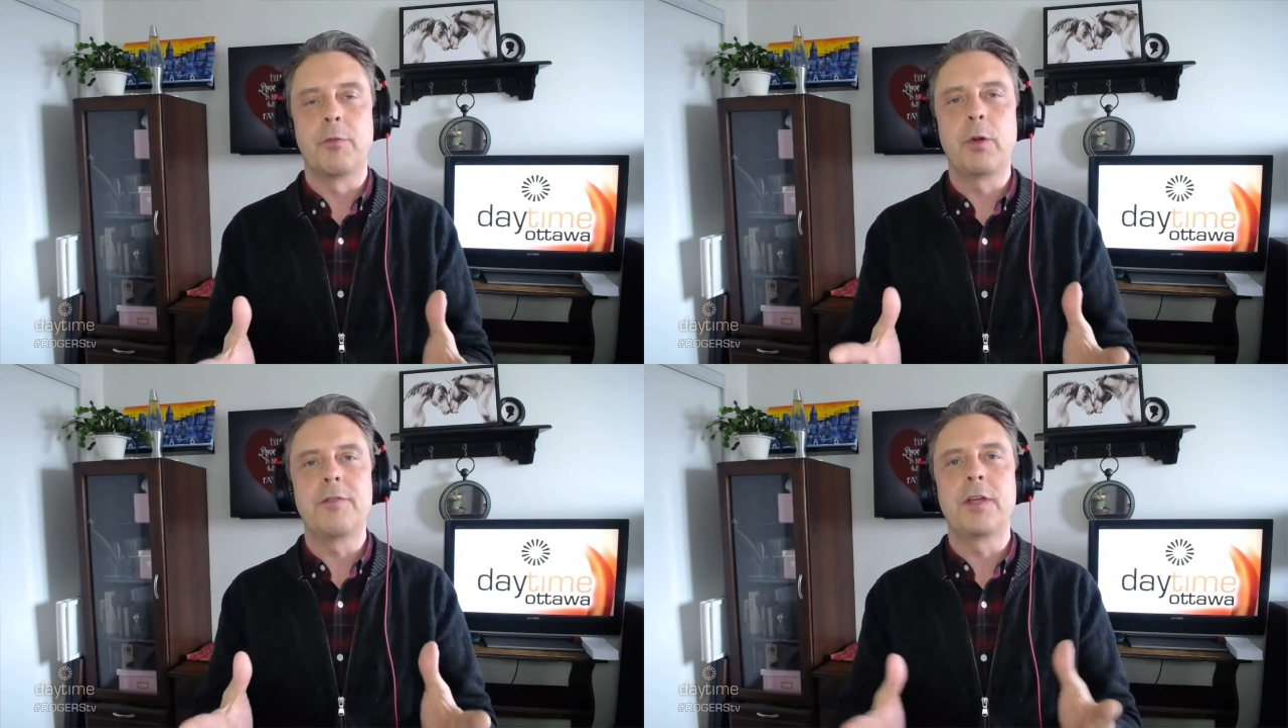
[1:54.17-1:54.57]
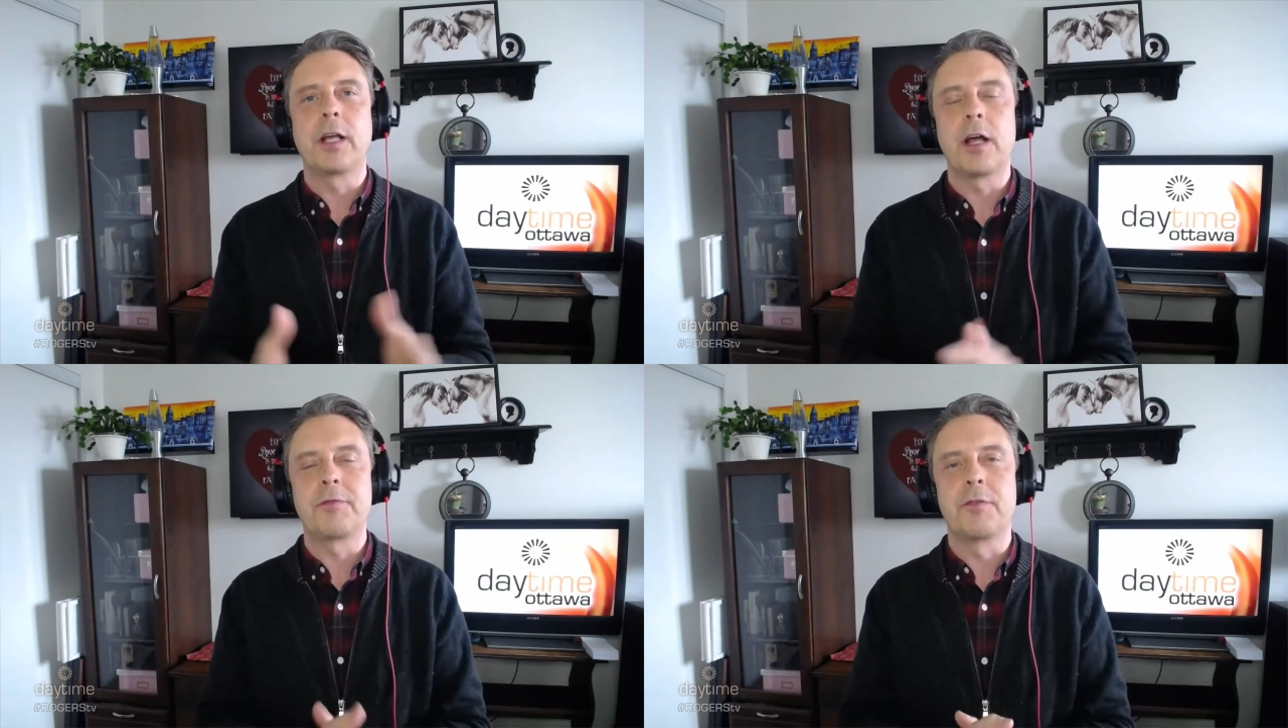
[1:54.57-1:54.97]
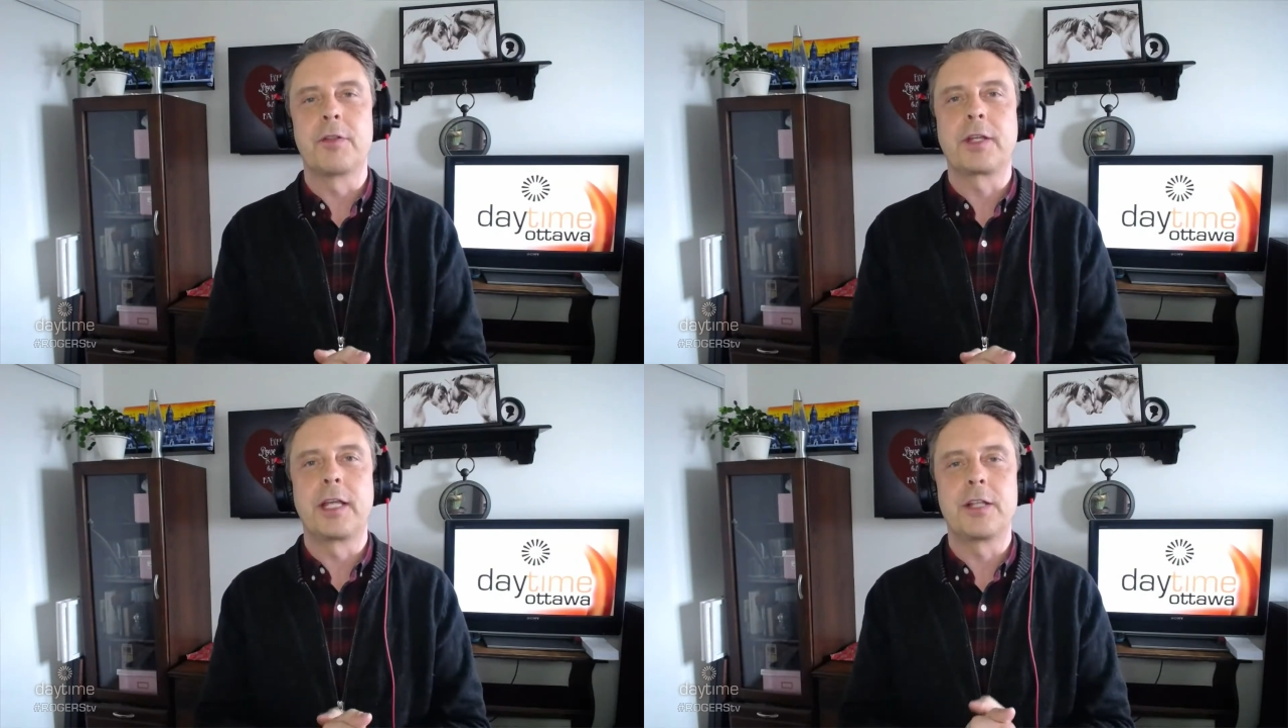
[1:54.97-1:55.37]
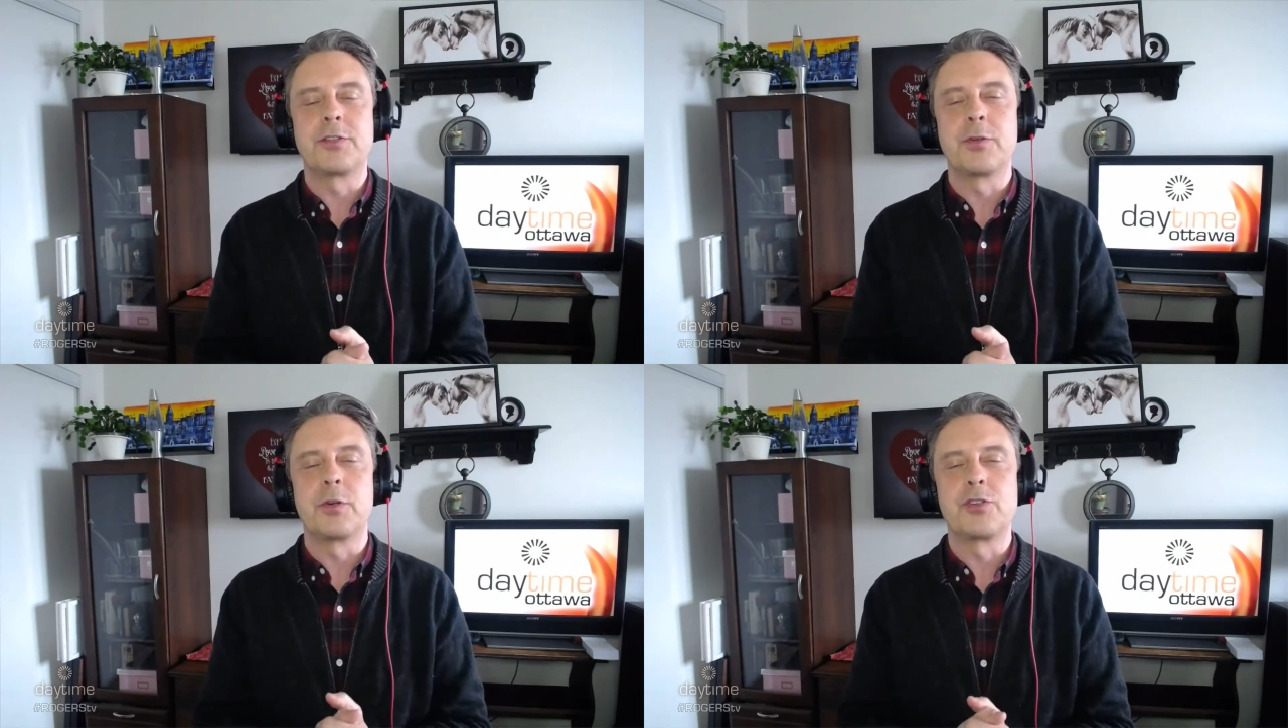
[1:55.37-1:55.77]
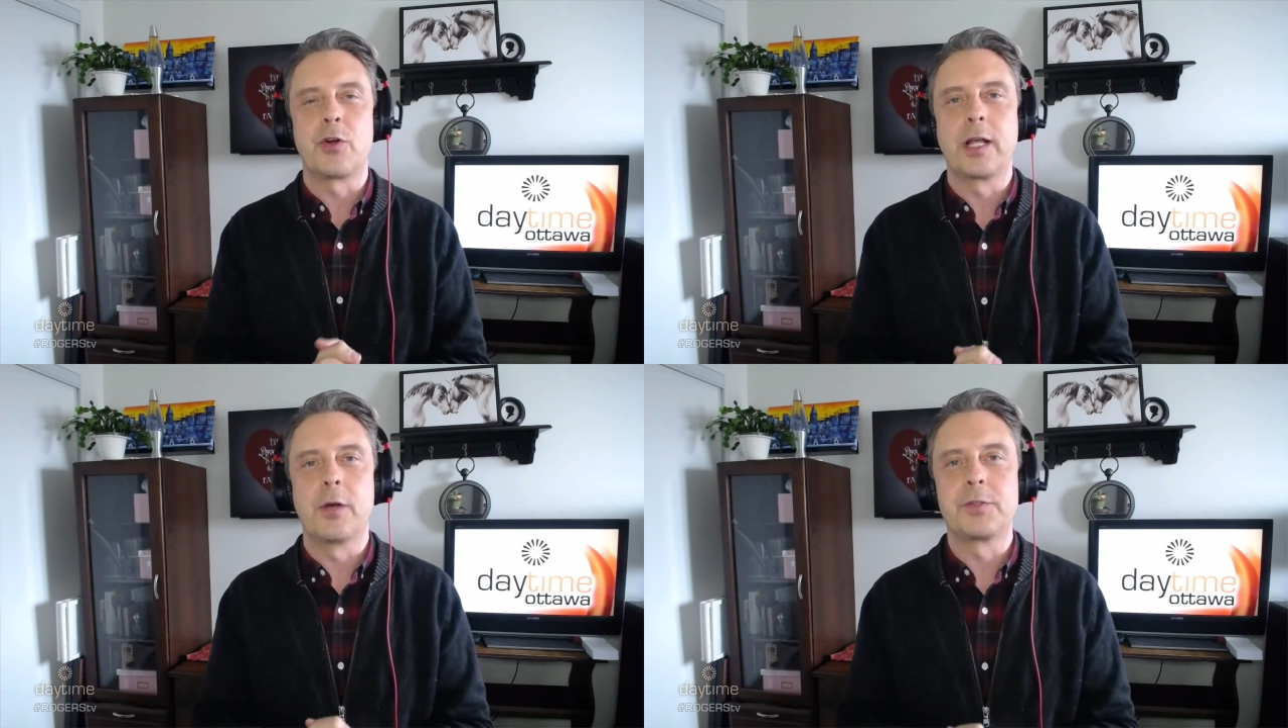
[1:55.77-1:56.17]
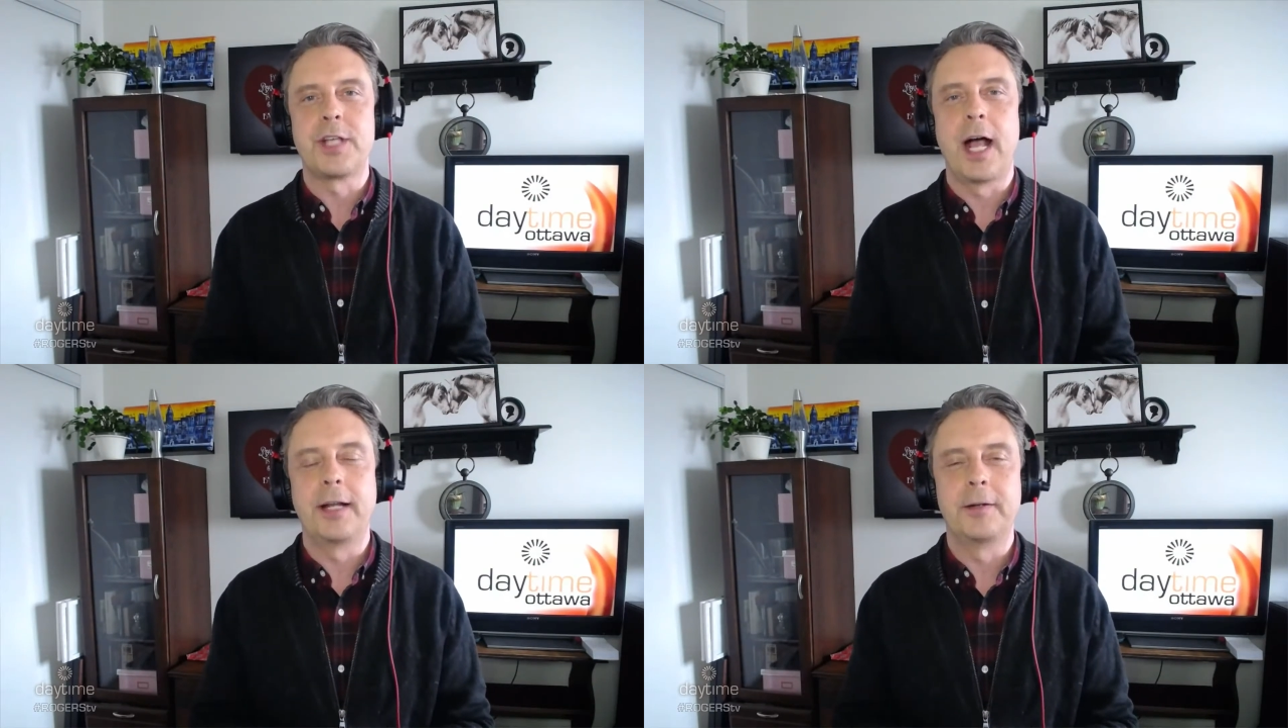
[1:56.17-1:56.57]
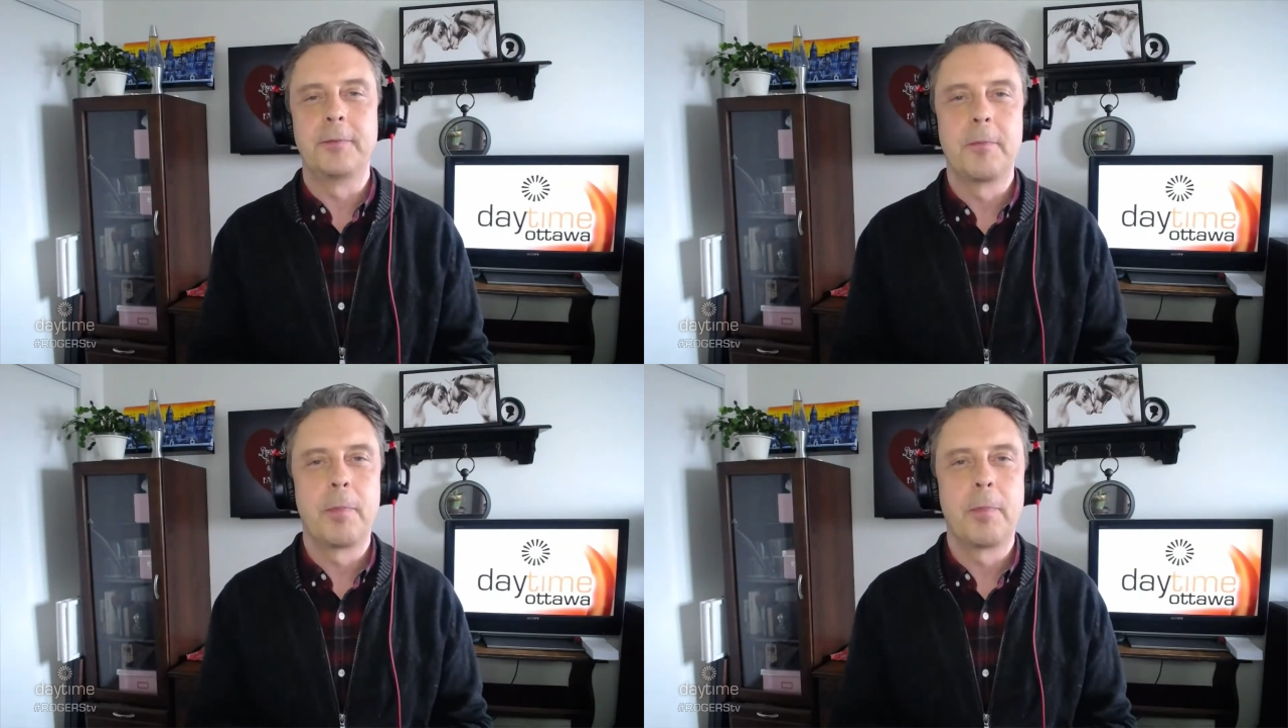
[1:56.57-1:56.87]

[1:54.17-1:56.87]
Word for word: What have you got for the kids to enjoy outside?